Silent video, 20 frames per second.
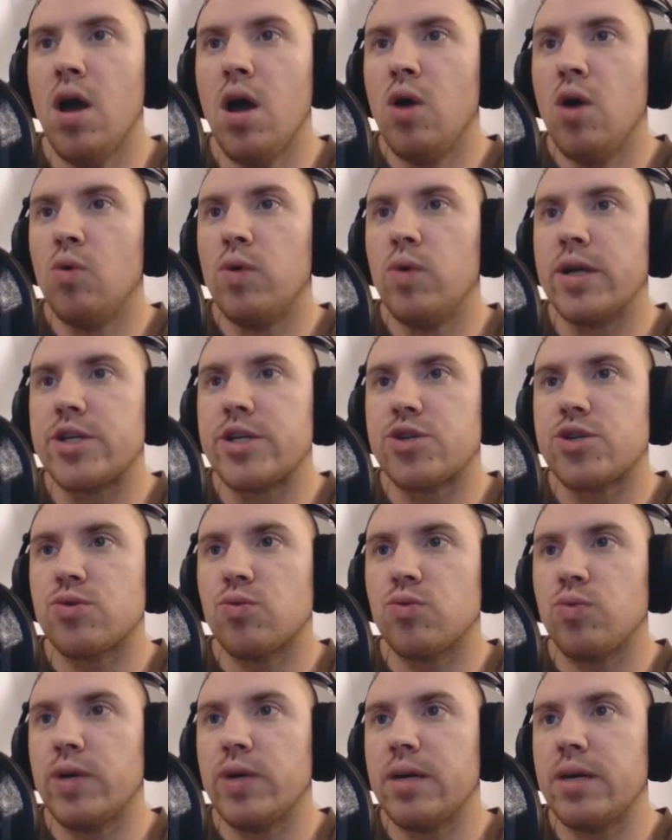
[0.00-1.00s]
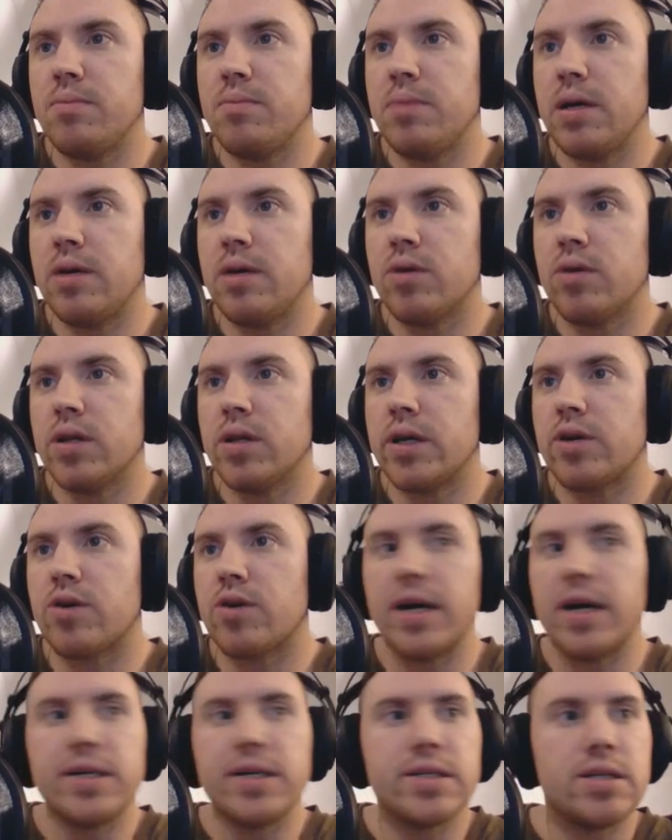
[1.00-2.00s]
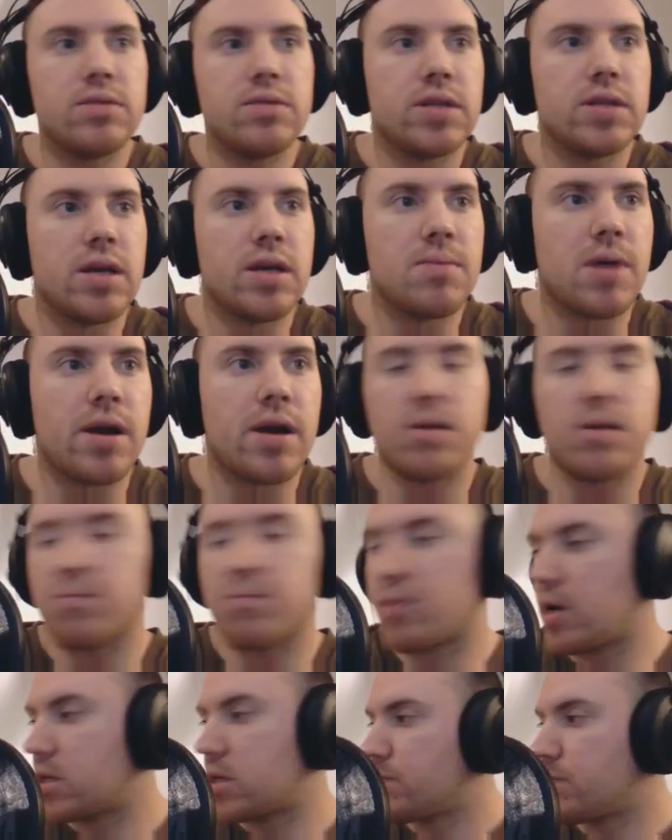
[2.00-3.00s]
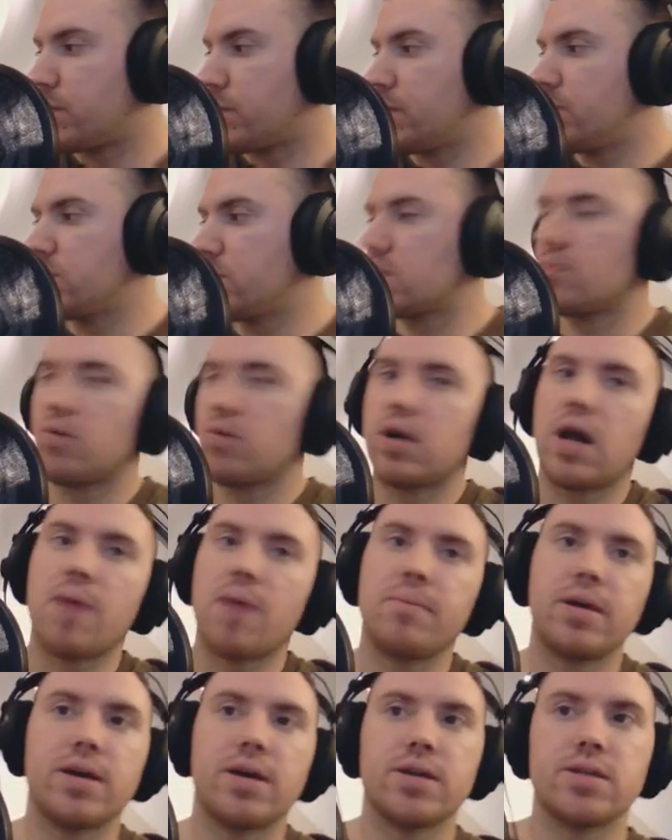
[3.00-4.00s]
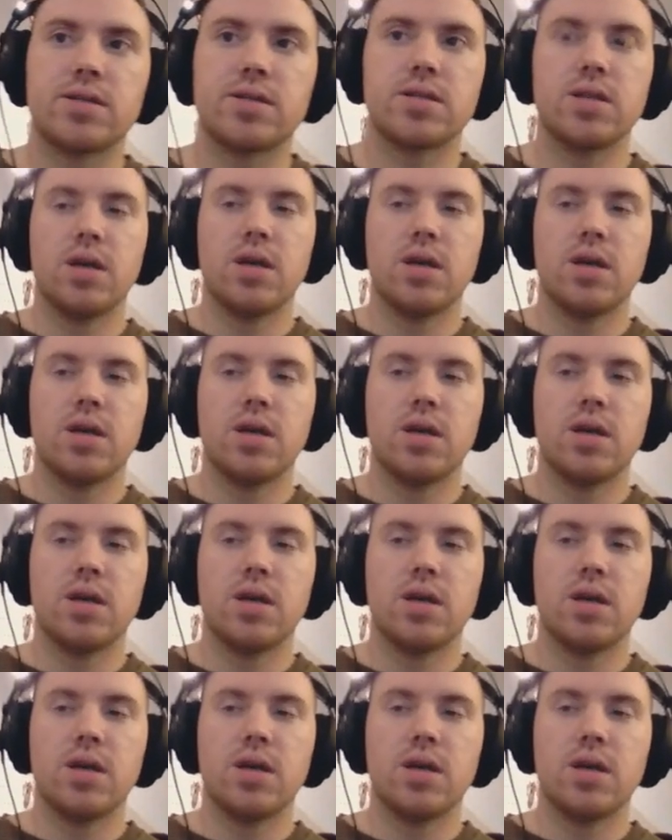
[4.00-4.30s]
which we can be really crazy with the amount of compression we use and whatnot, because